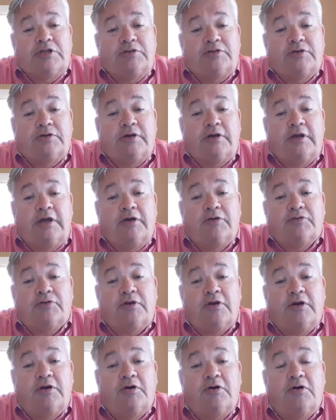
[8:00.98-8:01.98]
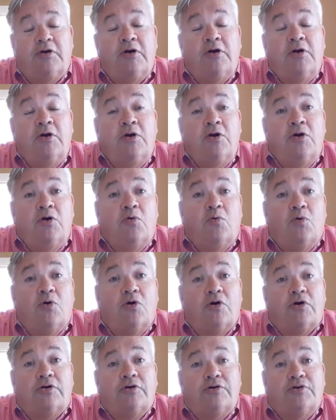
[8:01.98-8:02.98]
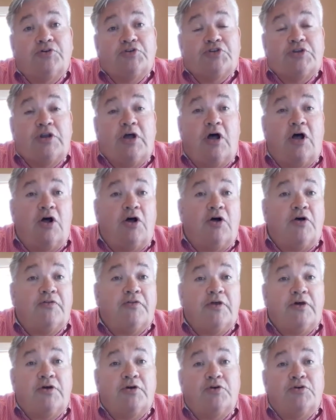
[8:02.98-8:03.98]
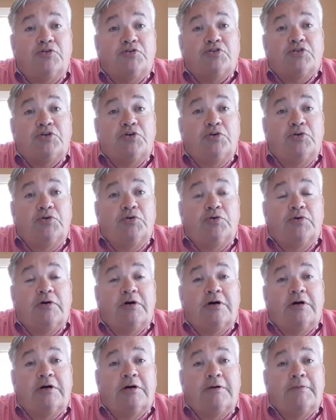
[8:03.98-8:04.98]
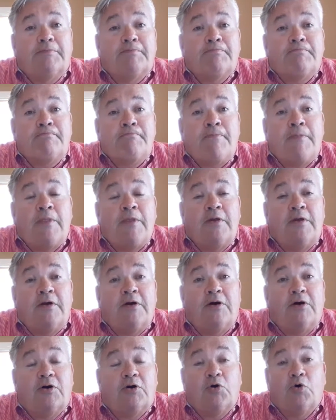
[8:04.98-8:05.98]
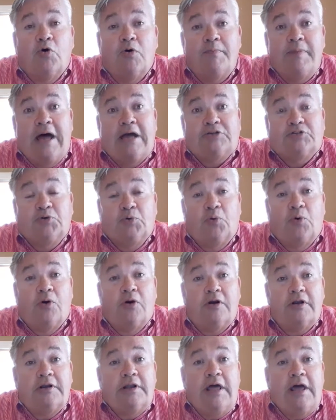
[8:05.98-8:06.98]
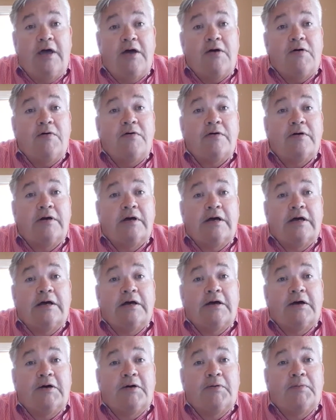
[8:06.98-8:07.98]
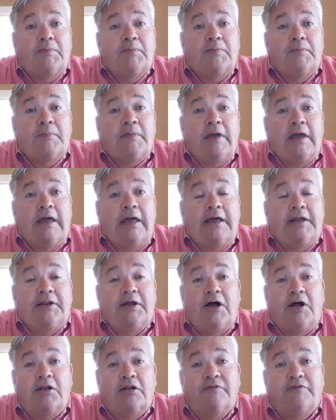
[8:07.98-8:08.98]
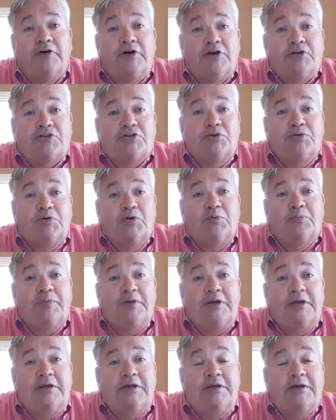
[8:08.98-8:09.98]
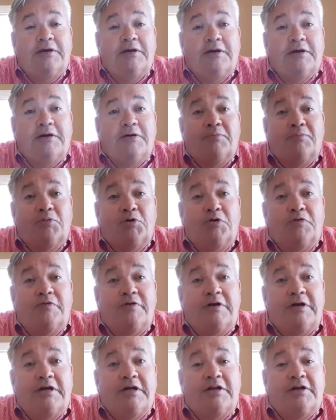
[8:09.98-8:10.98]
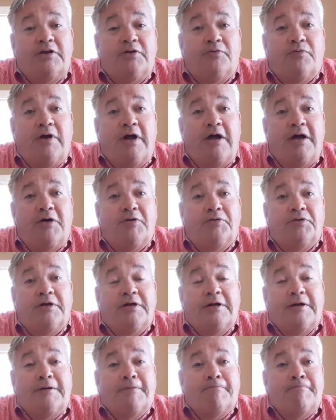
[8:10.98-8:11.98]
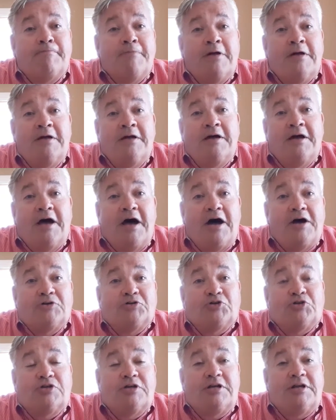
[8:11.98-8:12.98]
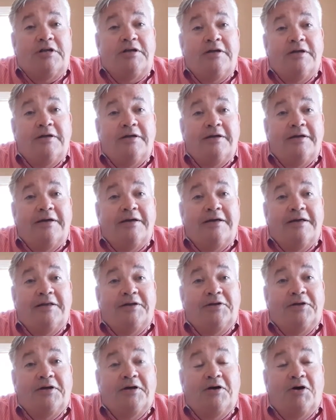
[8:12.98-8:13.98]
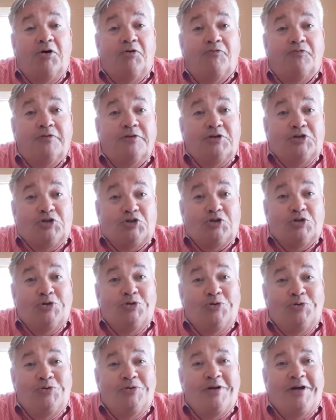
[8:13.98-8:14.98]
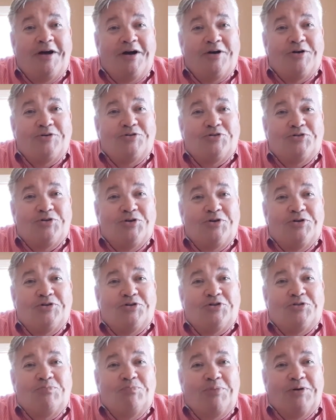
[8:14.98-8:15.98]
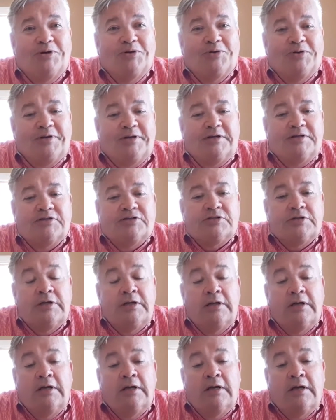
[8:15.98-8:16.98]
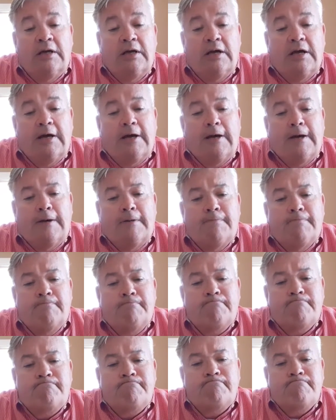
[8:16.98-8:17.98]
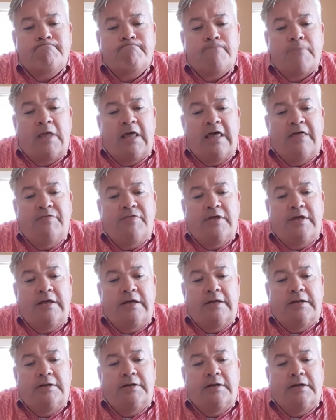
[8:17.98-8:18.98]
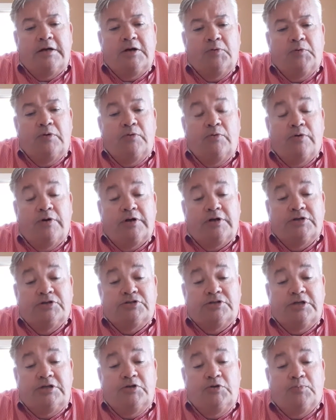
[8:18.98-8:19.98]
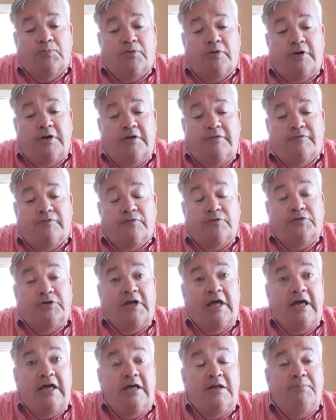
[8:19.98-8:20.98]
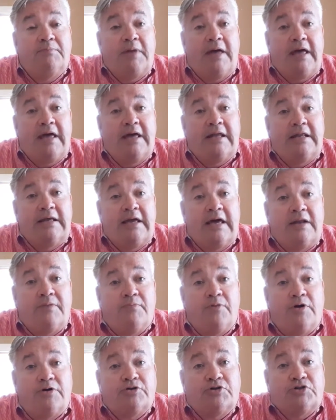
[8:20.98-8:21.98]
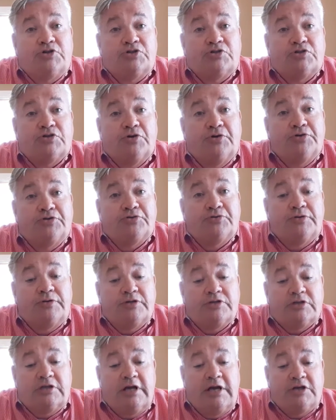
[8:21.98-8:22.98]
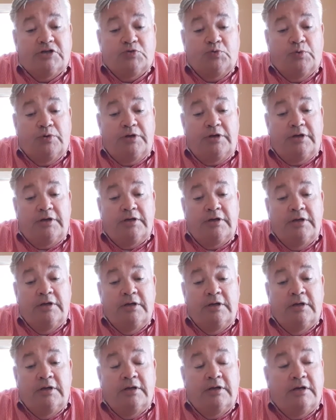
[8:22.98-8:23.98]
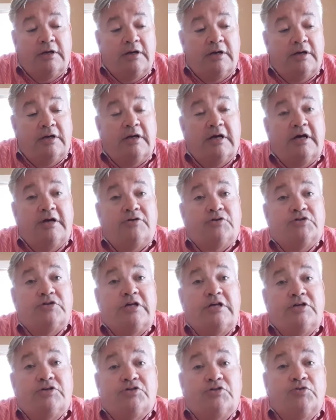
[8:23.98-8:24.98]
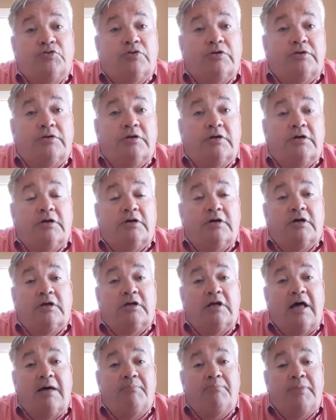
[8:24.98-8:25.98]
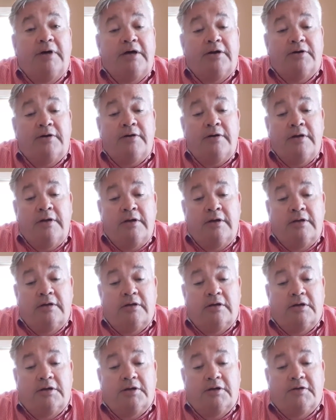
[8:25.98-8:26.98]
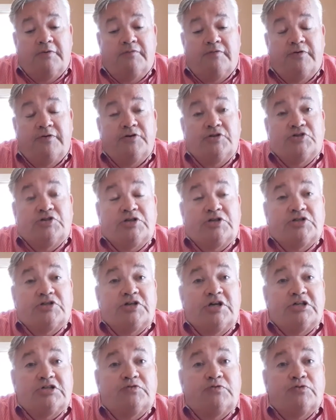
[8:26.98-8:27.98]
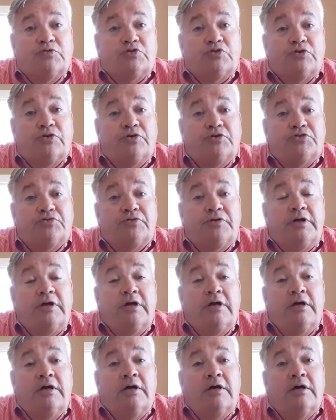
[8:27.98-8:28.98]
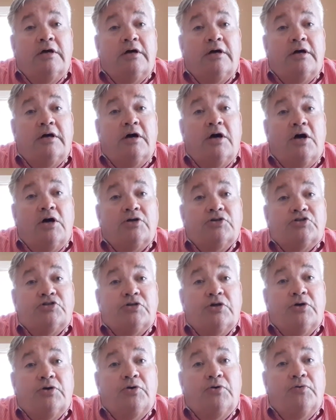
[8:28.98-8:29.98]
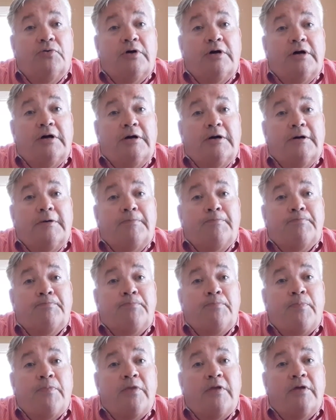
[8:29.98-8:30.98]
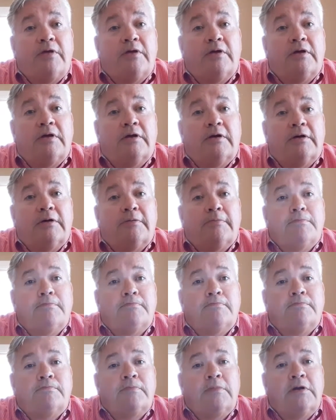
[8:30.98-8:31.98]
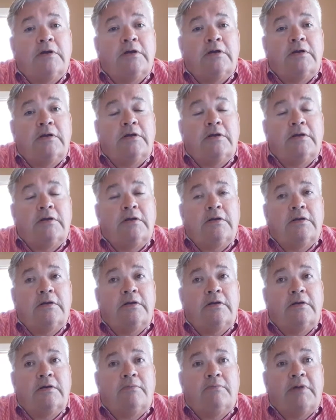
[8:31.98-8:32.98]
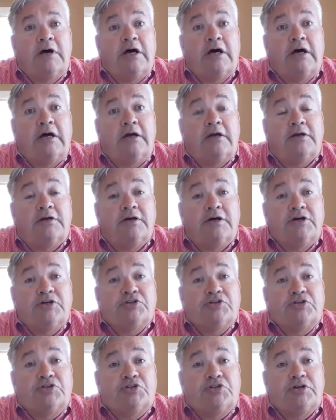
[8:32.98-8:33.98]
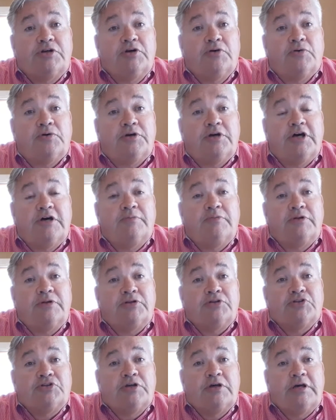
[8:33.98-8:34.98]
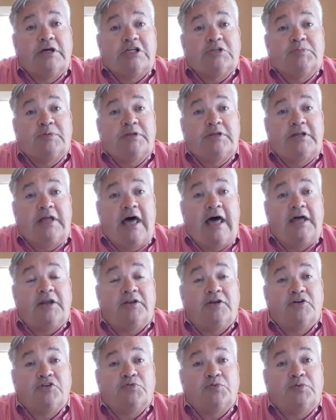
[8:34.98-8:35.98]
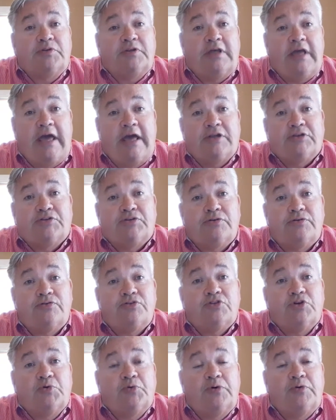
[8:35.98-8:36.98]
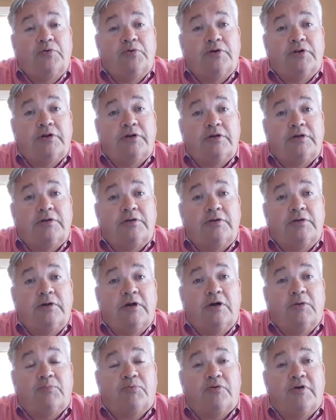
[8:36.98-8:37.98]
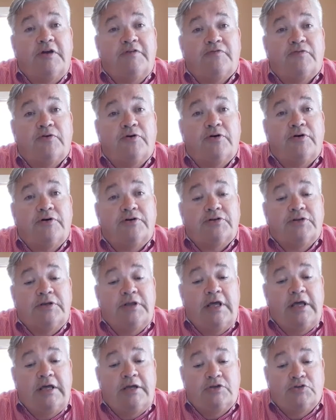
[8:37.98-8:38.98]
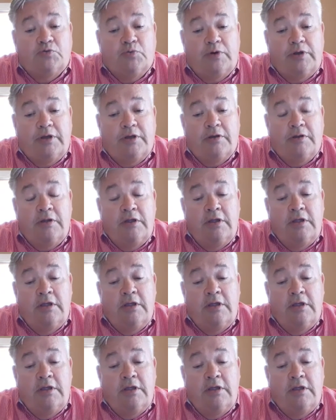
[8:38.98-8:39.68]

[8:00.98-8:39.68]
and the healthcare workers and all those who um, are going back to work now, um, and all of us who will be uh, moving in and around um, our city and uh, hopefully soon our church buildings. Um, and then uh, we want to continue praying for Dane Mann. He had emergency surgery this last week. Uh, I understand he's doing uh, a lot better. Uh, very successful surgery. Uh, also, um, um, my cousin Cheryl Cummings uh, has been diagnosed with cancer, so we want to pray for her today as well.